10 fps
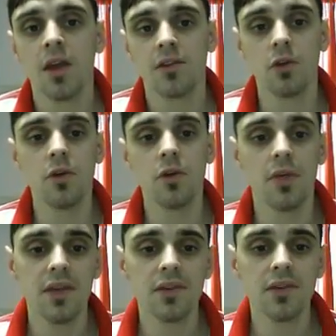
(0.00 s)
So
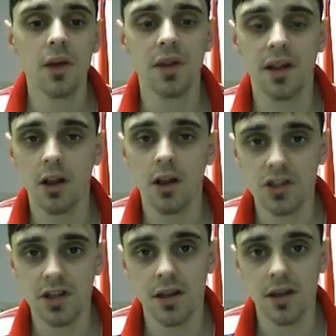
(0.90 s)
this company
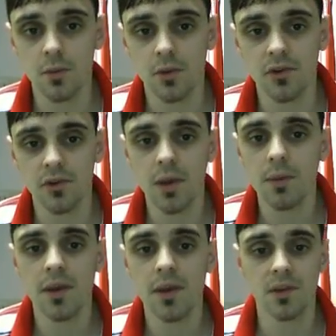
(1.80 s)
last year was
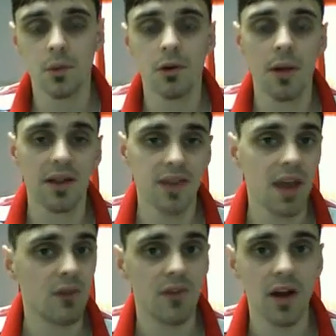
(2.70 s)
maybe somewhere about
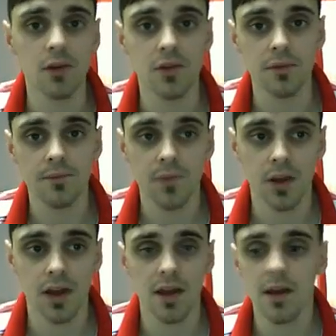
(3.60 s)
10,000,
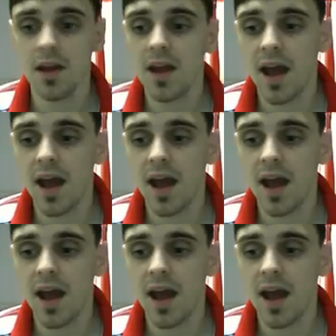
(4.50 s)
okay?